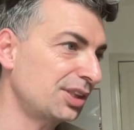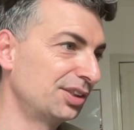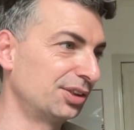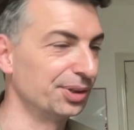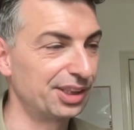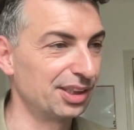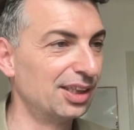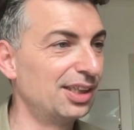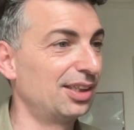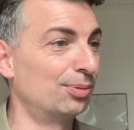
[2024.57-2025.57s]
So you could
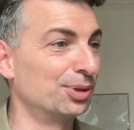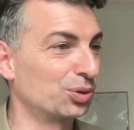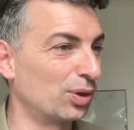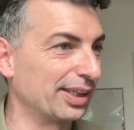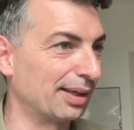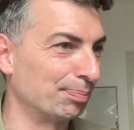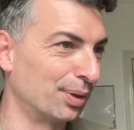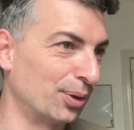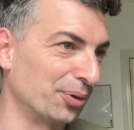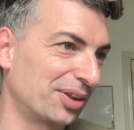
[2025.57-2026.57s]
almost want to get
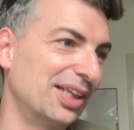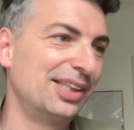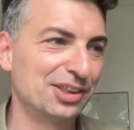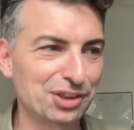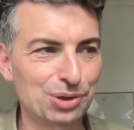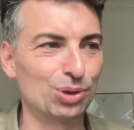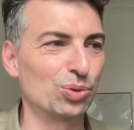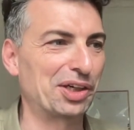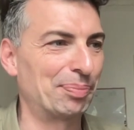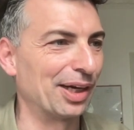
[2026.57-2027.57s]
both. Here's a cool
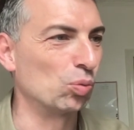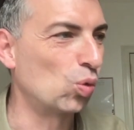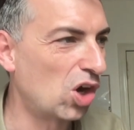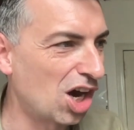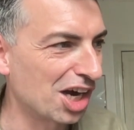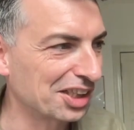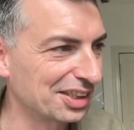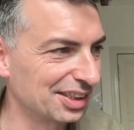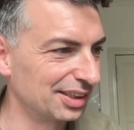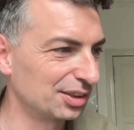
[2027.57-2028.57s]
work by
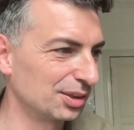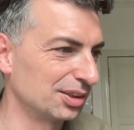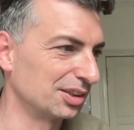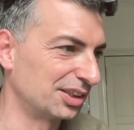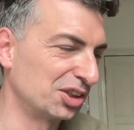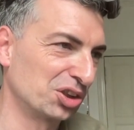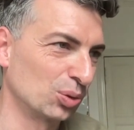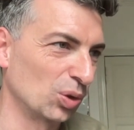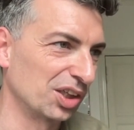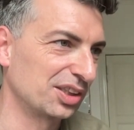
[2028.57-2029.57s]
Wok, another
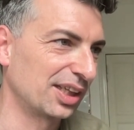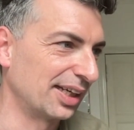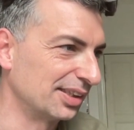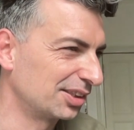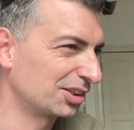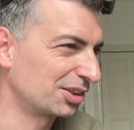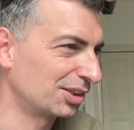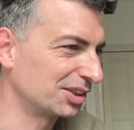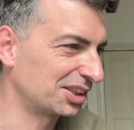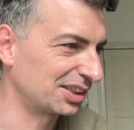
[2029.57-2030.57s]
digital work, and this is
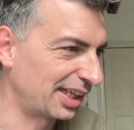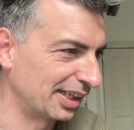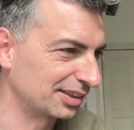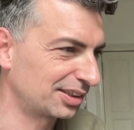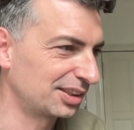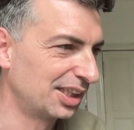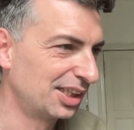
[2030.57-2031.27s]
called Snakes.